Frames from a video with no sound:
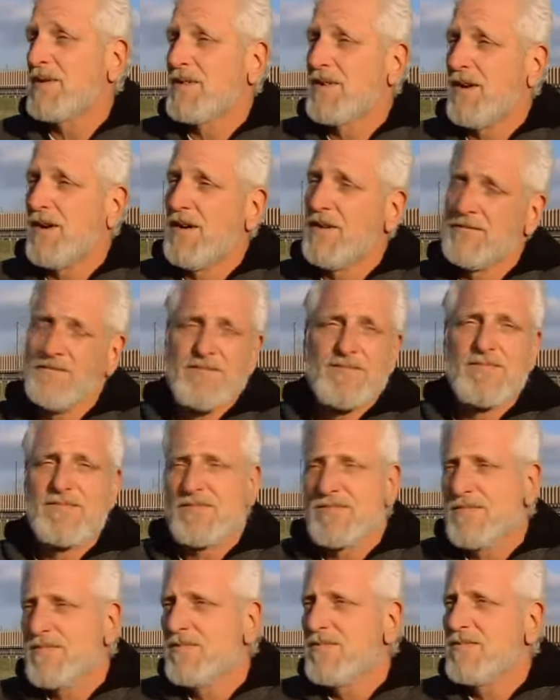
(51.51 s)
So
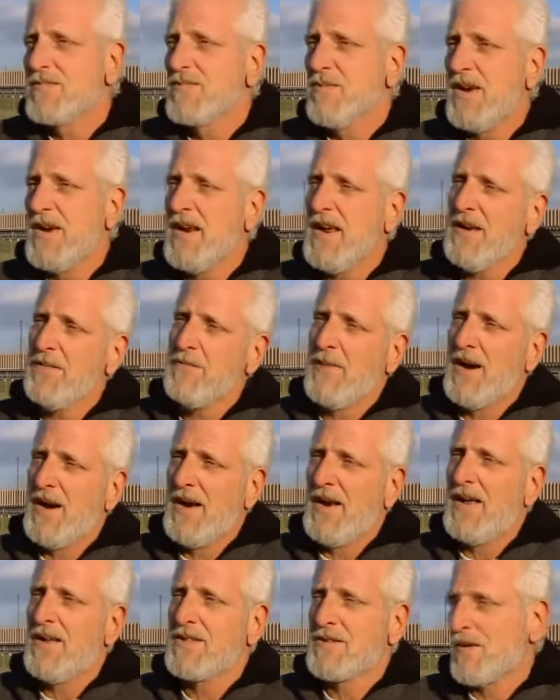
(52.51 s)
we need
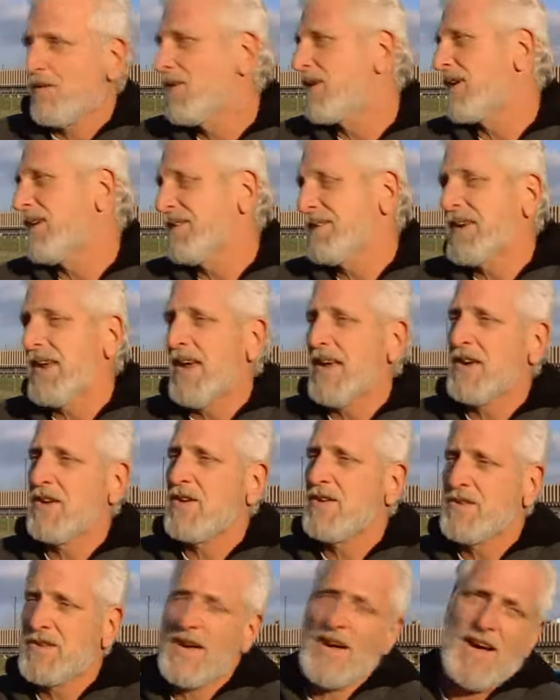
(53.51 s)
money, so we're going to take
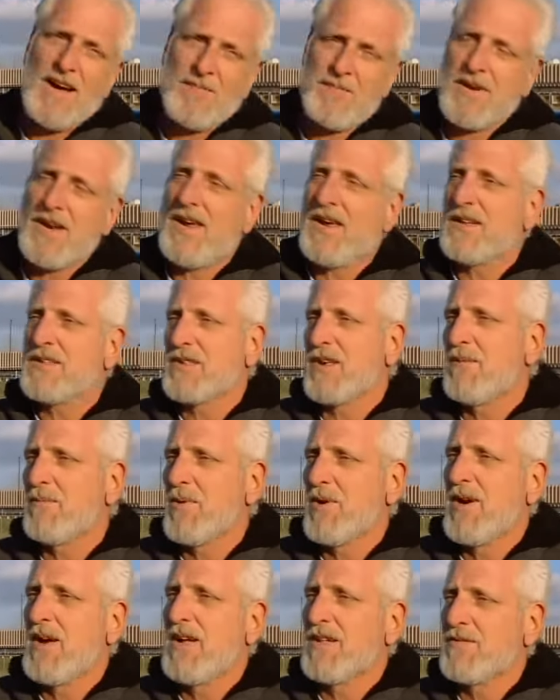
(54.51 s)
your job and take it
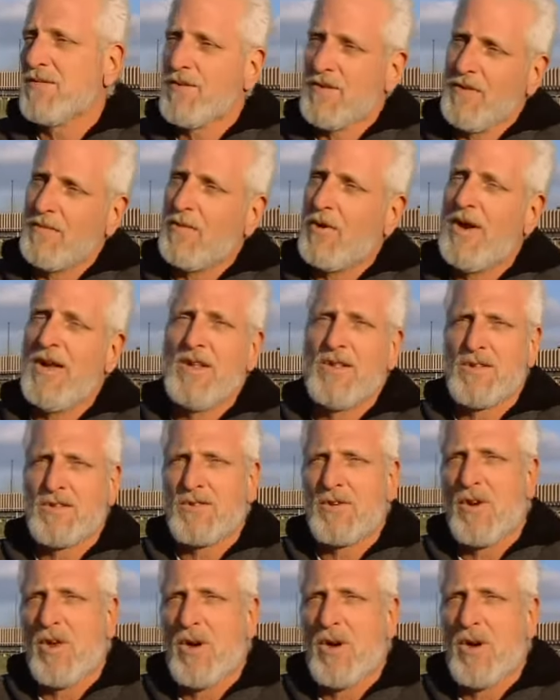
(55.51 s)
somewhere else where the wages are